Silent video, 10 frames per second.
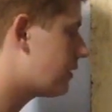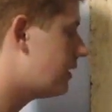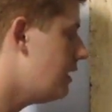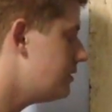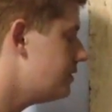
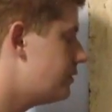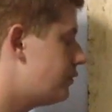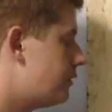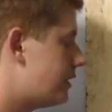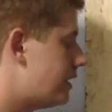The
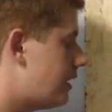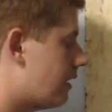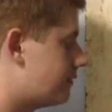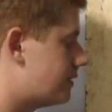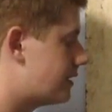
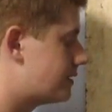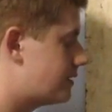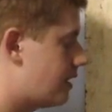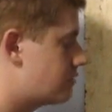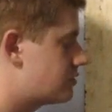continuity of the
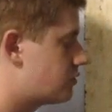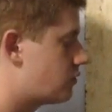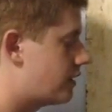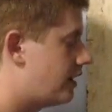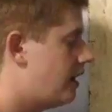entire
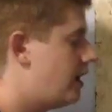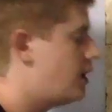story